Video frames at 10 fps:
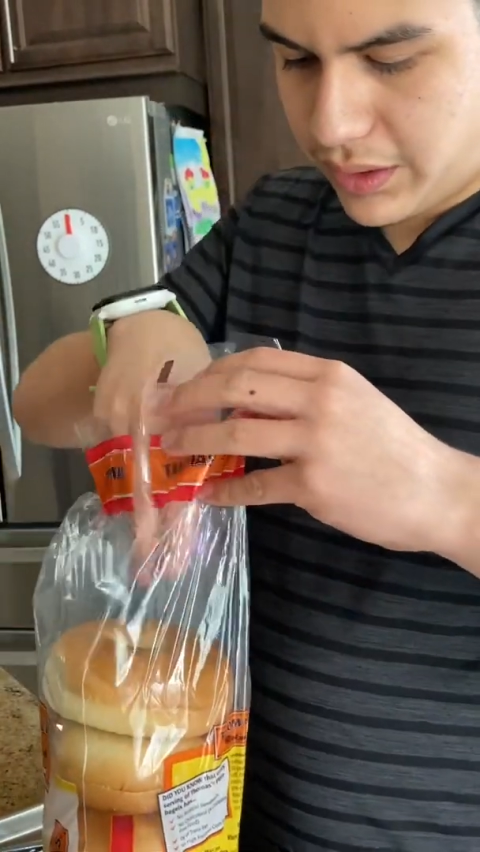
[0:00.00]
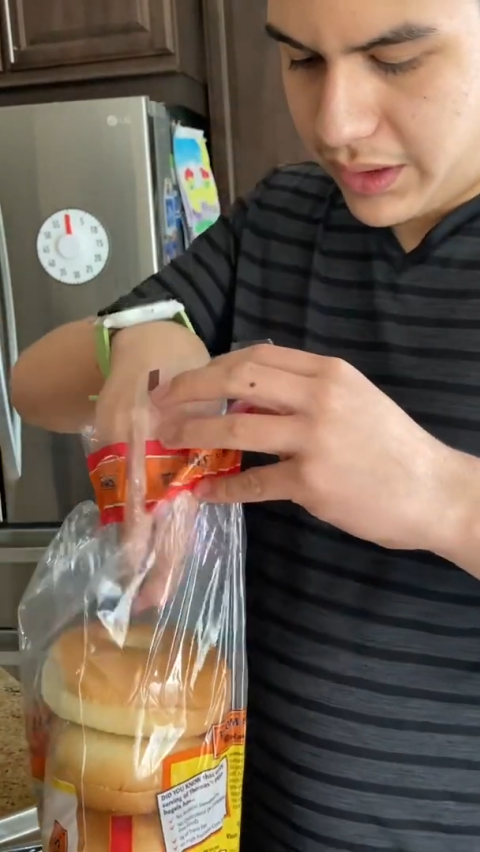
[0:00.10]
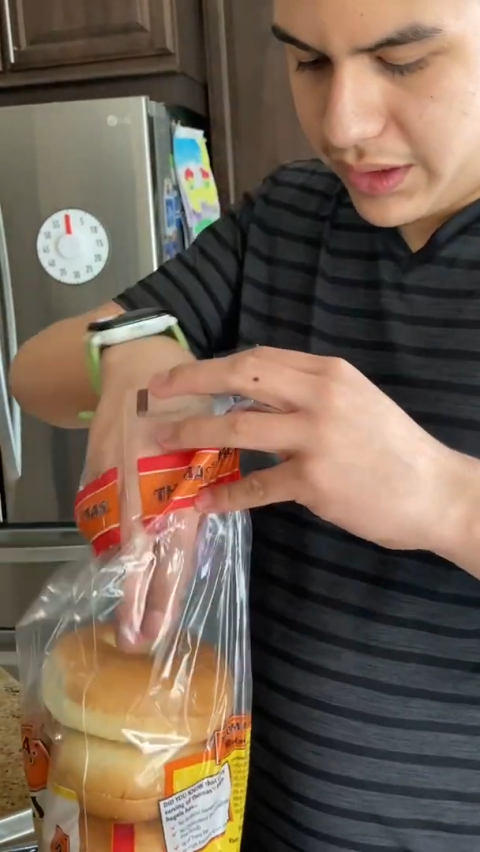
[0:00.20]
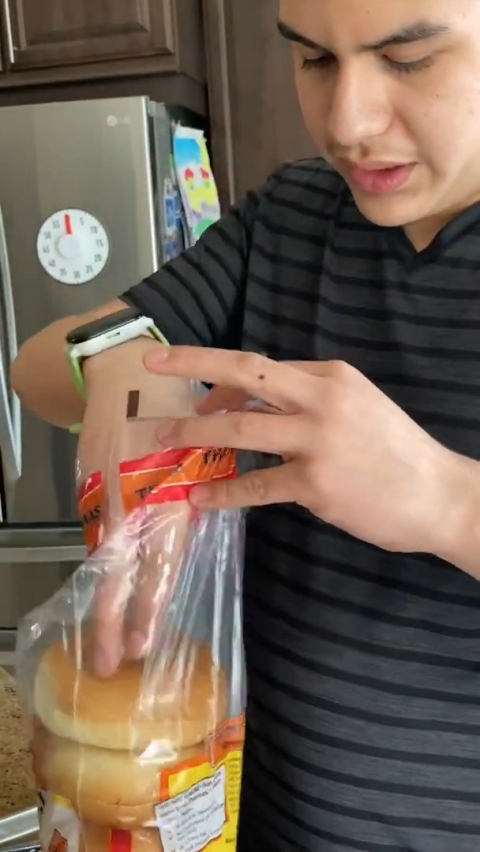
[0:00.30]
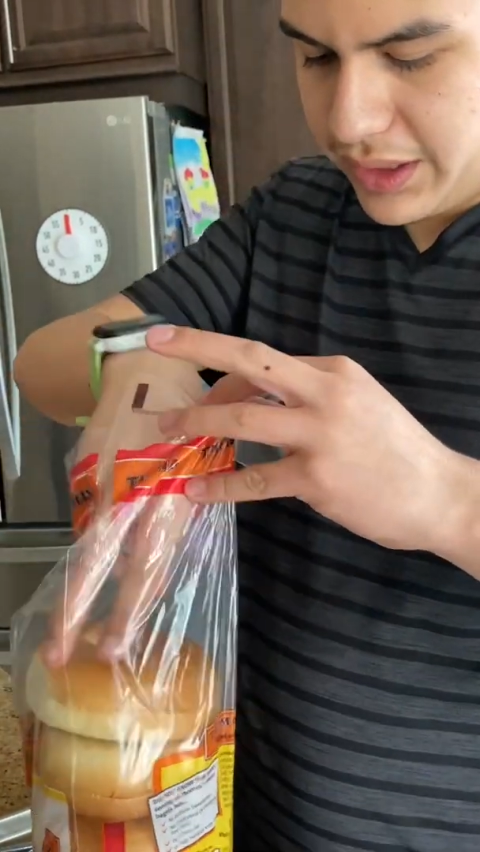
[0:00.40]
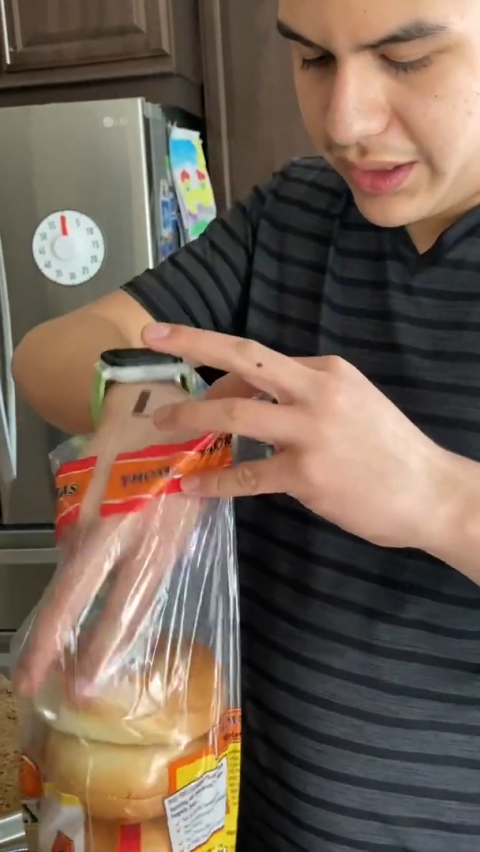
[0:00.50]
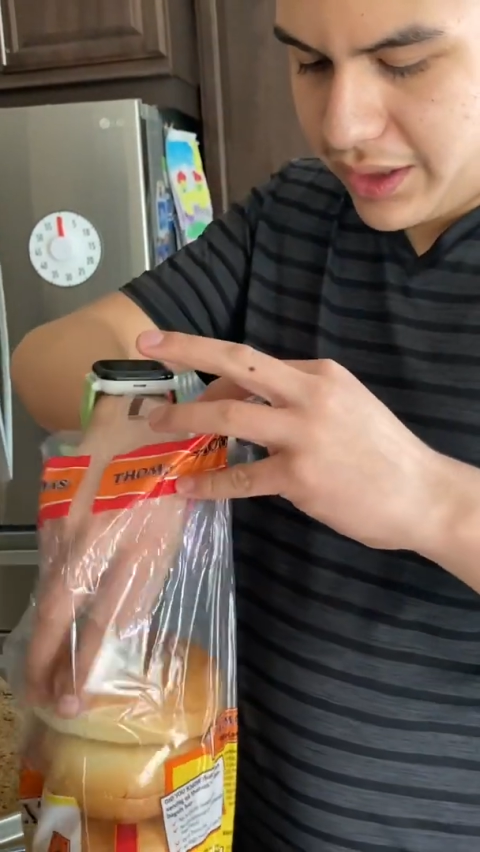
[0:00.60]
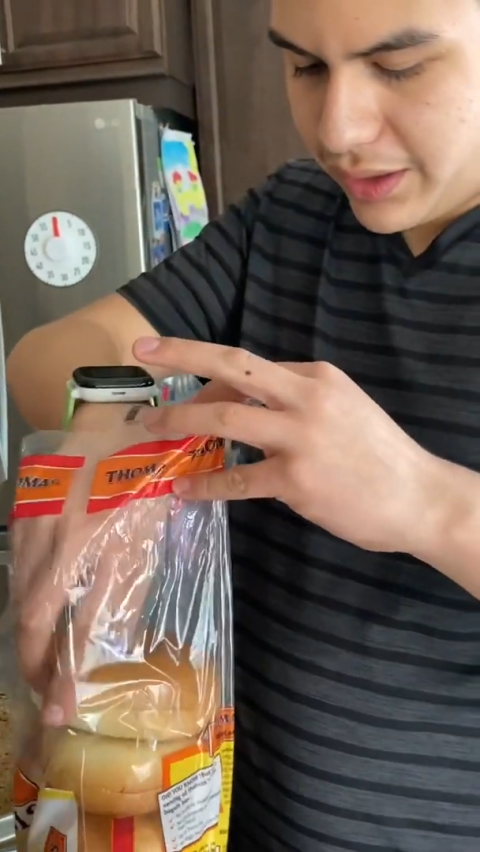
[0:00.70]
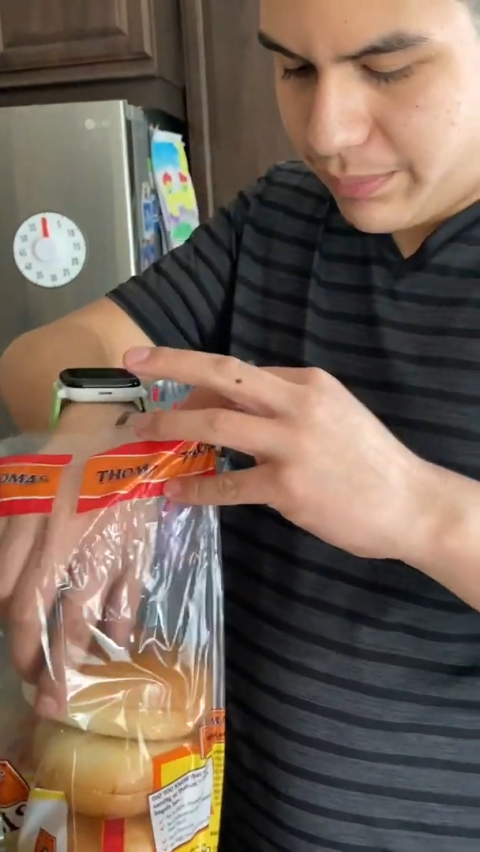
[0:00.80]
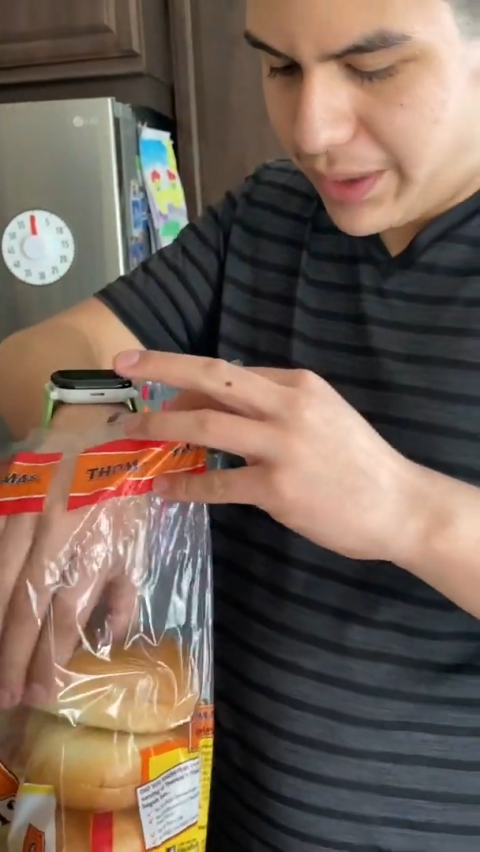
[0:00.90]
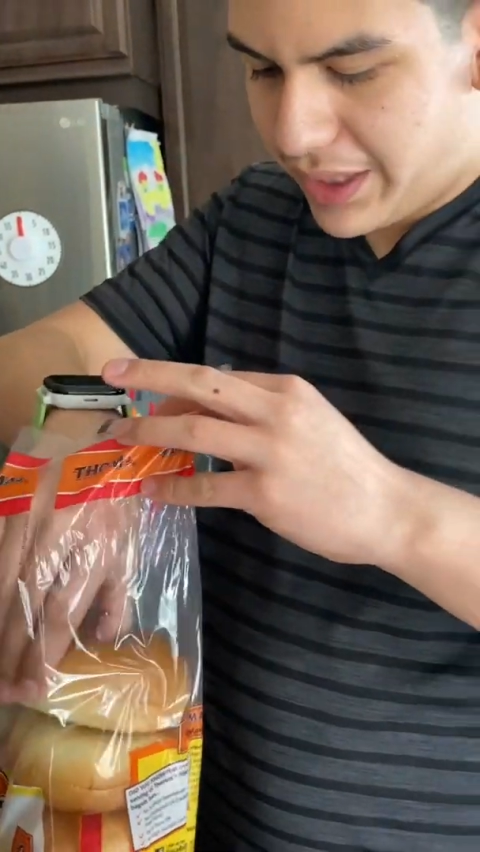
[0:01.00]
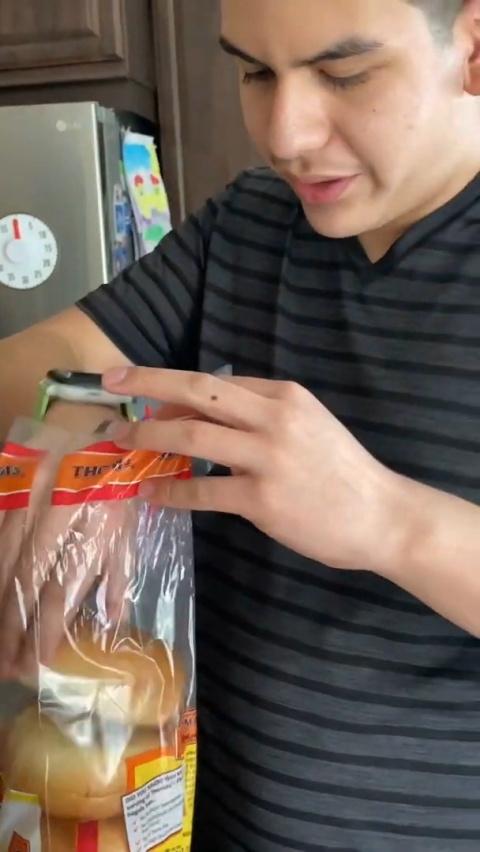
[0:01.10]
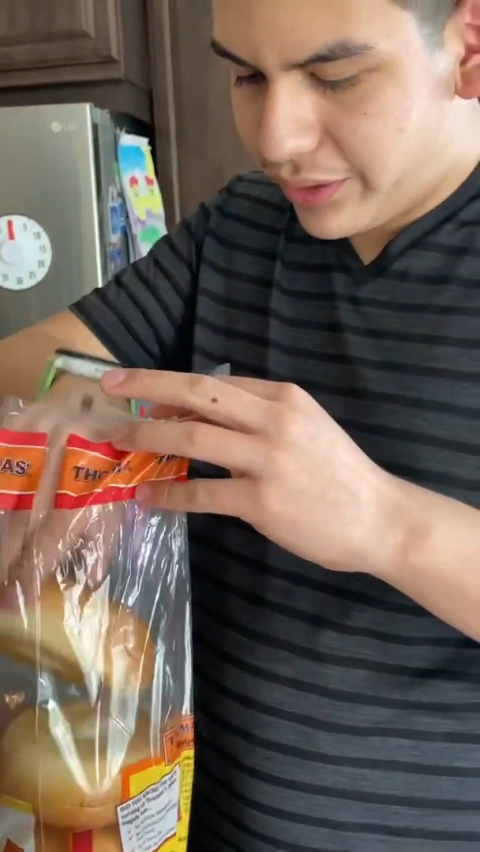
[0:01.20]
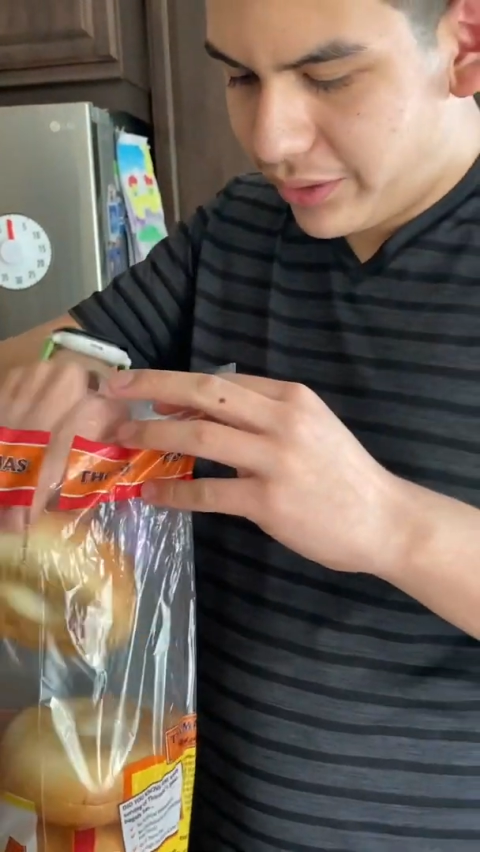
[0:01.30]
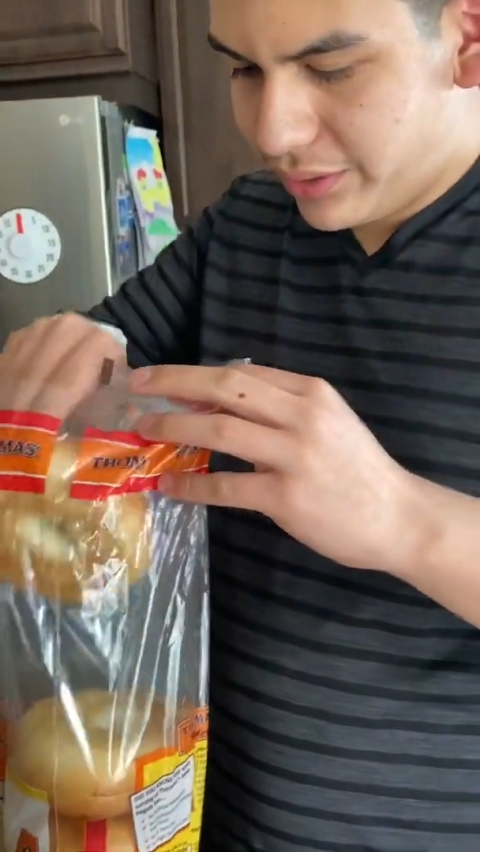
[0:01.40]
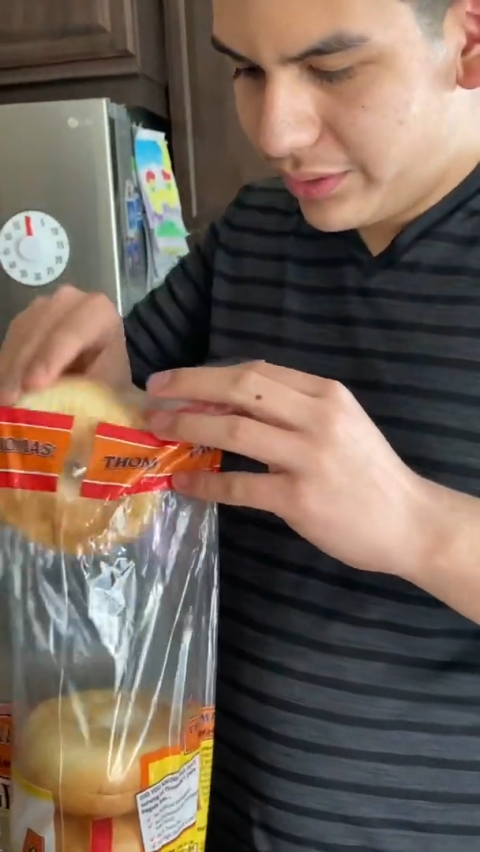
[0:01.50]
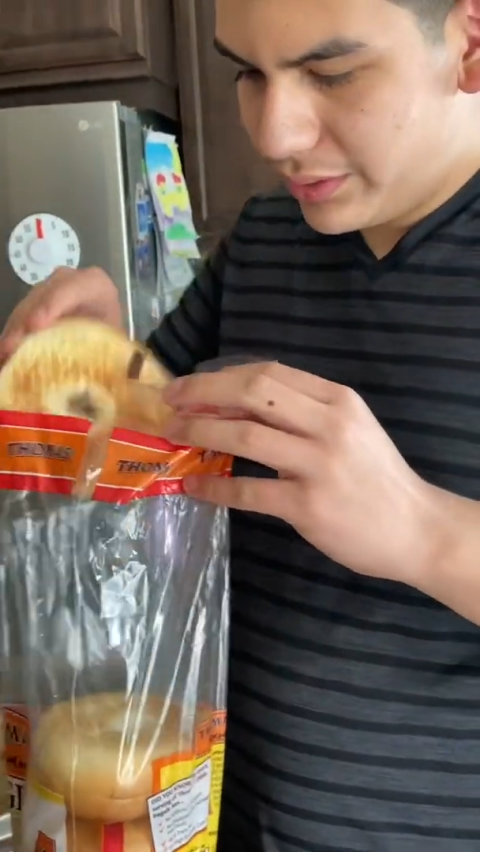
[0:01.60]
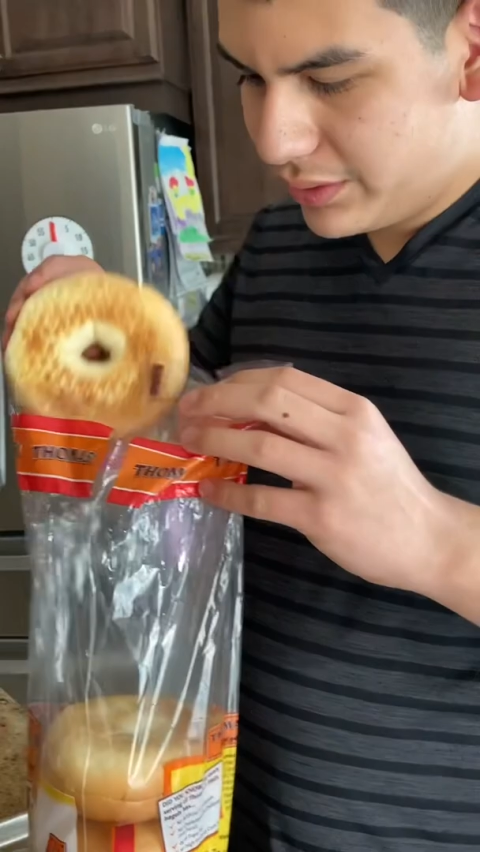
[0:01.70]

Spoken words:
gonna take out a bagel.